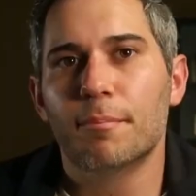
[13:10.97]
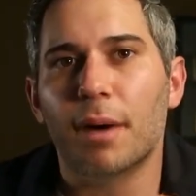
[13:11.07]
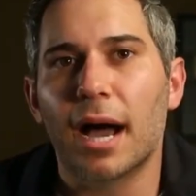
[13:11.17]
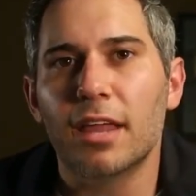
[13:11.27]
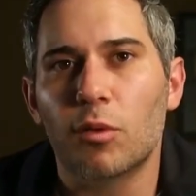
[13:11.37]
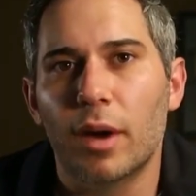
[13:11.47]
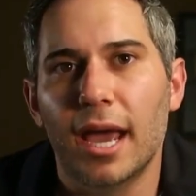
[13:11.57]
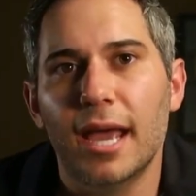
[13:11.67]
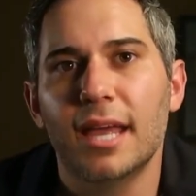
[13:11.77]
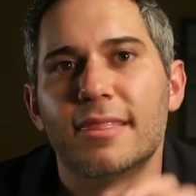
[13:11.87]
By the
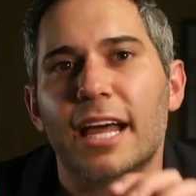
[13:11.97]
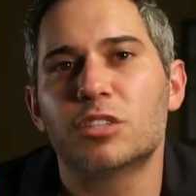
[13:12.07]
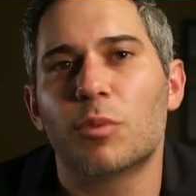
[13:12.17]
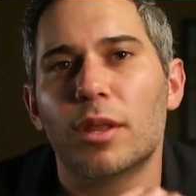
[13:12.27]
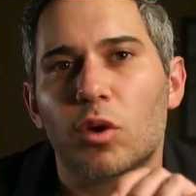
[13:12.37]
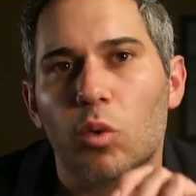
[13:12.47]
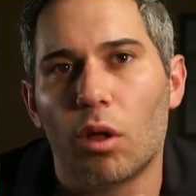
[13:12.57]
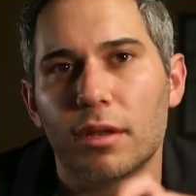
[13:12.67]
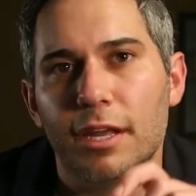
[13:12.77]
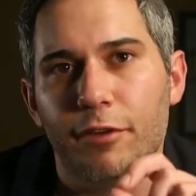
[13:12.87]
way, that's why the
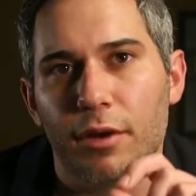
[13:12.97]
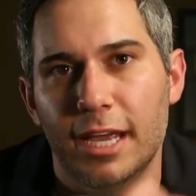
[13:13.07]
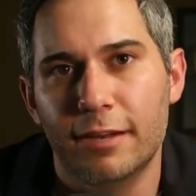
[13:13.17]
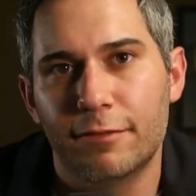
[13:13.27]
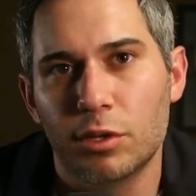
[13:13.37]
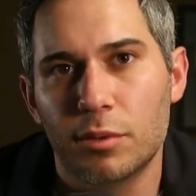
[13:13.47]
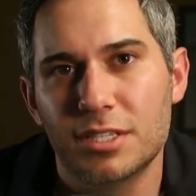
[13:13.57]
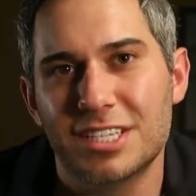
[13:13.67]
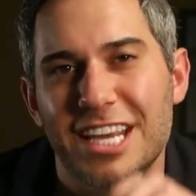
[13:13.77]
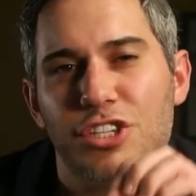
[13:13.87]
quality of your
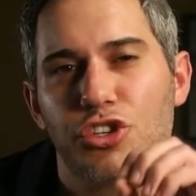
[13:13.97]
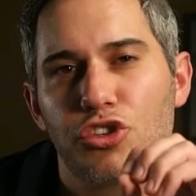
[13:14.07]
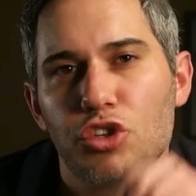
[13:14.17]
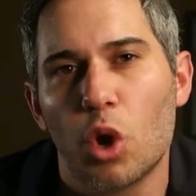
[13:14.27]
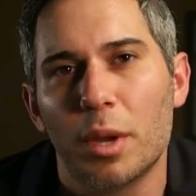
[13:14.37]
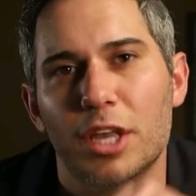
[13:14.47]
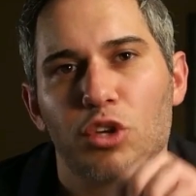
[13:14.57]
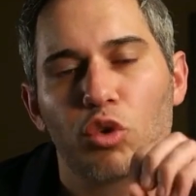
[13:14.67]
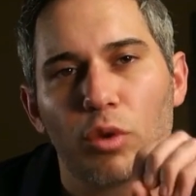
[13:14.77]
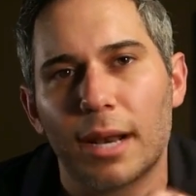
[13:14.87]
influence is so
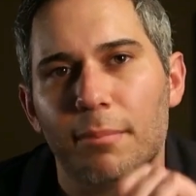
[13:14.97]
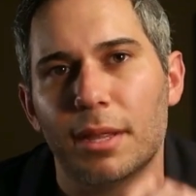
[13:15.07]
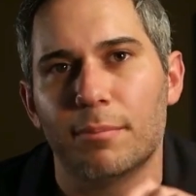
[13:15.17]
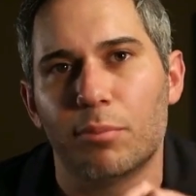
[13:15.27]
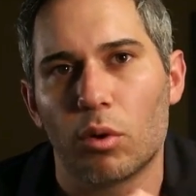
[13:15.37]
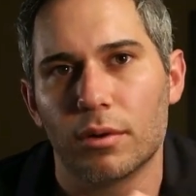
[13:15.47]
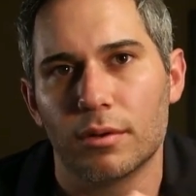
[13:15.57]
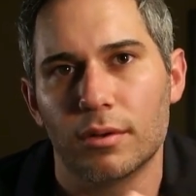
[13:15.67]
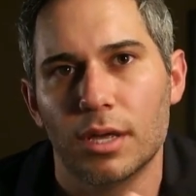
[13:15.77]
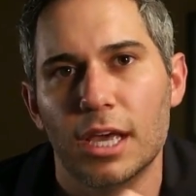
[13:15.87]
incredibly important.